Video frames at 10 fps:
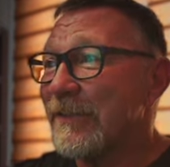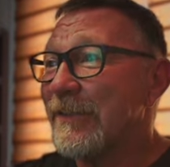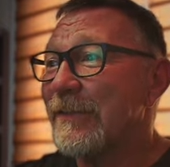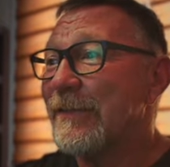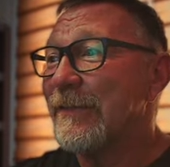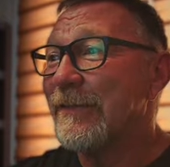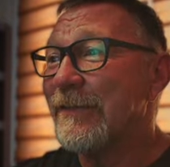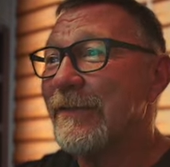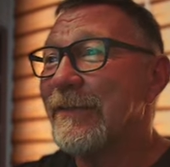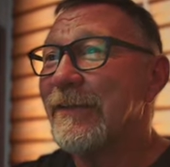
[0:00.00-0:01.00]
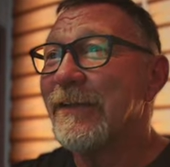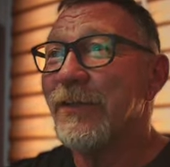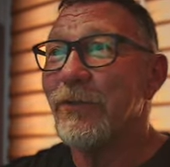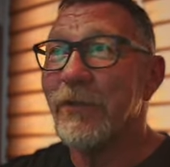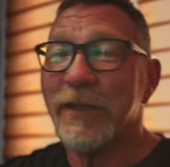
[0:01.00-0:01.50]

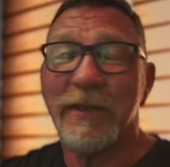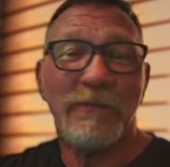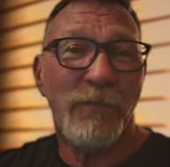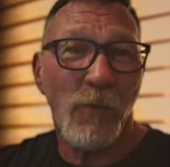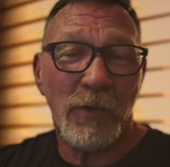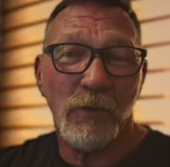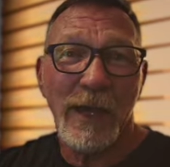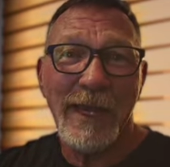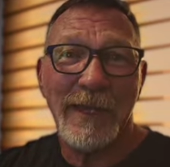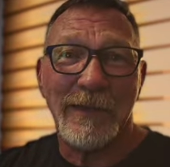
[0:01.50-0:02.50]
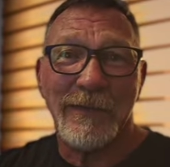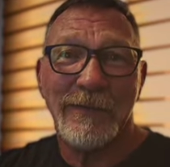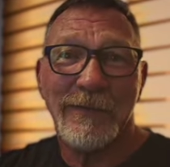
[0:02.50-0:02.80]
you're looking at $4,000.